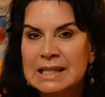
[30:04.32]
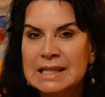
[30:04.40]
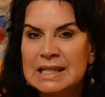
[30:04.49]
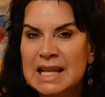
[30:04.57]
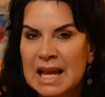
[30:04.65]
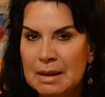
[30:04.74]
a
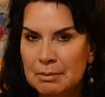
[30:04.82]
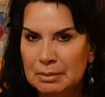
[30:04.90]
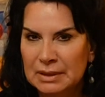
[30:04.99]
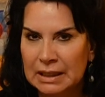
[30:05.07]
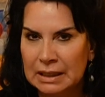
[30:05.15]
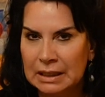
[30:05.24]

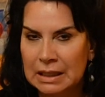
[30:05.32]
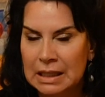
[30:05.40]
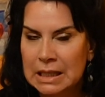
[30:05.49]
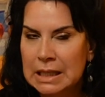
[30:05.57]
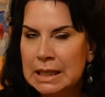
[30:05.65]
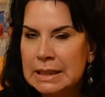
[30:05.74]
sampling,
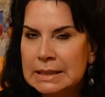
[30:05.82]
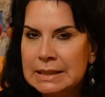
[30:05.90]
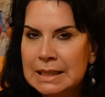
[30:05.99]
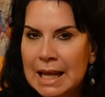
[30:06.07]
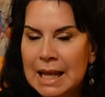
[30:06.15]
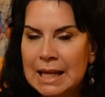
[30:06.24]
a
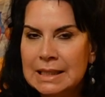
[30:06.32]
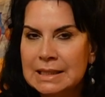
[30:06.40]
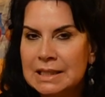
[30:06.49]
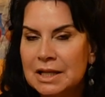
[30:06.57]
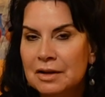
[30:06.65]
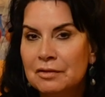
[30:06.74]

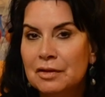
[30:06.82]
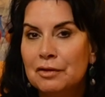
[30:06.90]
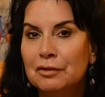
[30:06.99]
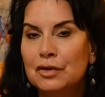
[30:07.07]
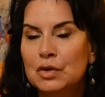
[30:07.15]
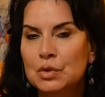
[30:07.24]
taste of the
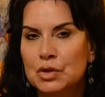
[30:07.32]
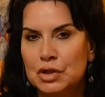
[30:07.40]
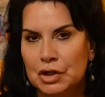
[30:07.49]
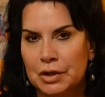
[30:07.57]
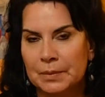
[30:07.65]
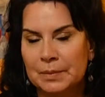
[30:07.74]

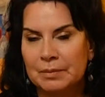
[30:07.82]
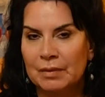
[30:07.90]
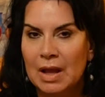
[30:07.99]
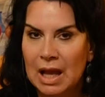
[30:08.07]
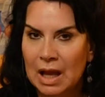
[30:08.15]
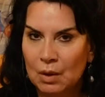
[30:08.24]
future.
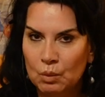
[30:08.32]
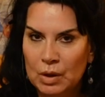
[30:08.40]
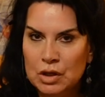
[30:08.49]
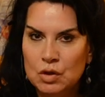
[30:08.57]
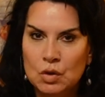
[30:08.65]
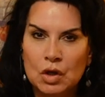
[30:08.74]
And
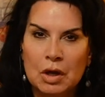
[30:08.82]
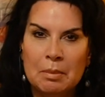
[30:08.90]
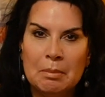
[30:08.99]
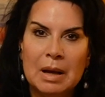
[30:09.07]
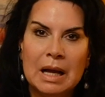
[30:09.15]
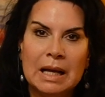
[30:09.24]
when you
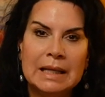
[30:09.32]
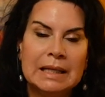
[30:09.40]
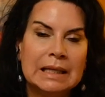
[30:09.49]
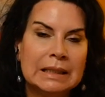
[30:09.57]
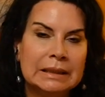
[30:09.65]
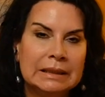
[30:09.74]
combine
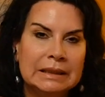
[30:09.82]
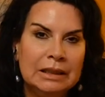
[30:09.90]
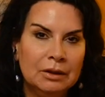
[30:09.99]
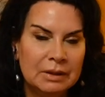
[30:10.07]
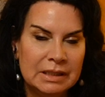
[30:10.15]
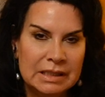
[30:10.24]
a
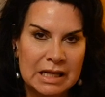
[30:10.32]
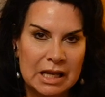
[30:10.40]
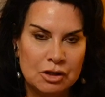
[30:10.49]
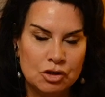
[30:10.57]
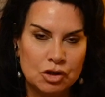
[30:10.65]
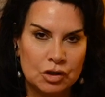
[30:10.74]
clear
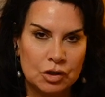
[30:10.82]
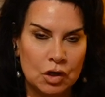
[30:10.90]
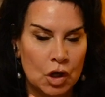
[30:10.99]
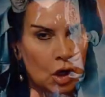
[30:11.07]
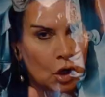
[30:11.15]
intention